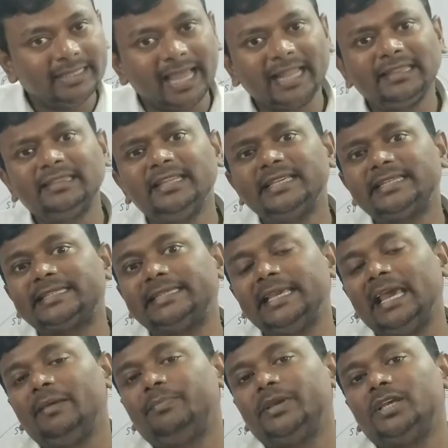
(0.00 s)
then this
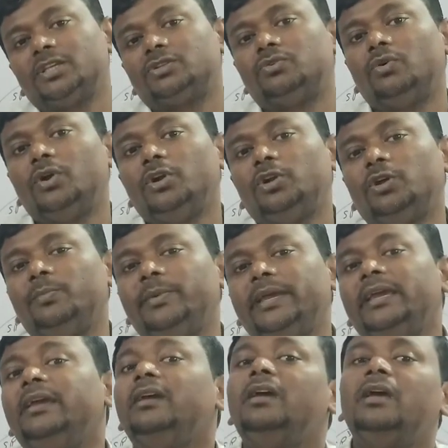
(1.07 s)
shape is going to
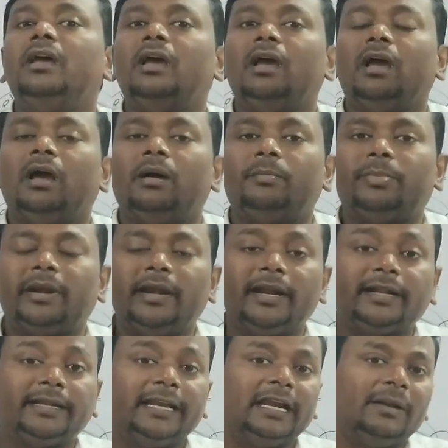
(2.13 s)
be
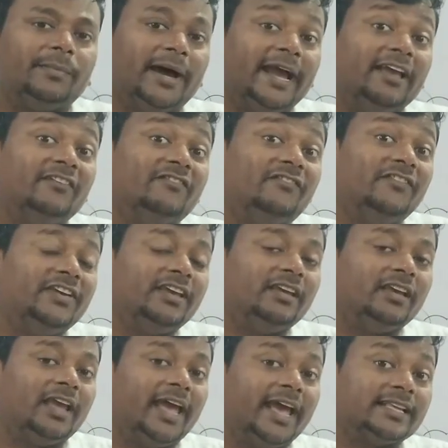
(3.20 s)
predicted by
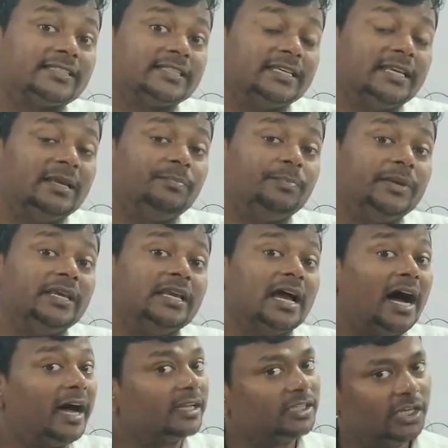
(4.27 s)

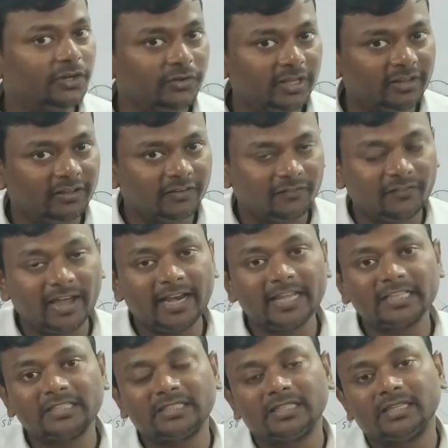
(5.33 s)
VSEPR theory,
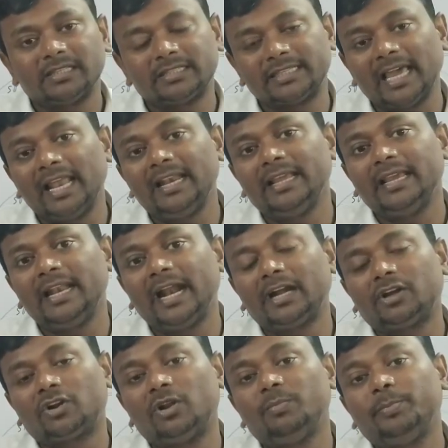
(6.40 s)
valence shell
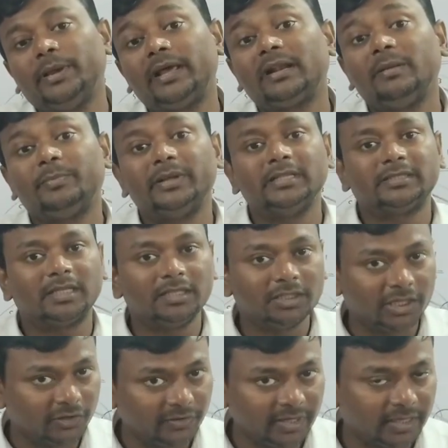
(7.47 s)
electron pair
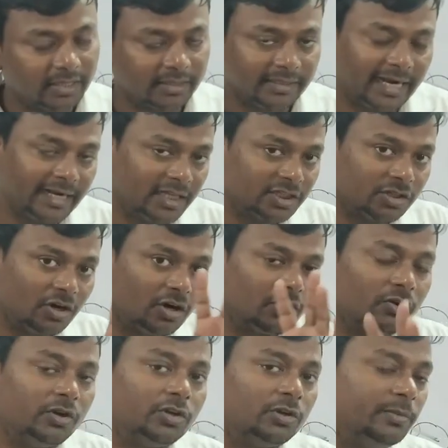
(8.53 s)
repulsion theory. That is
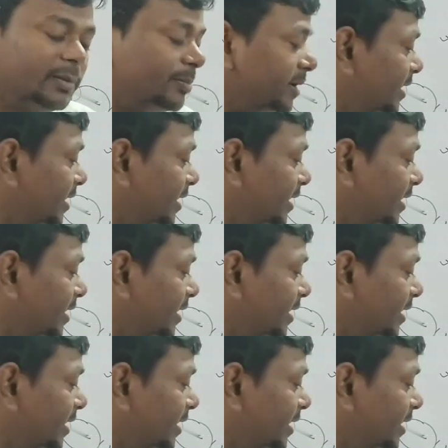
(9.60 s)
not going to be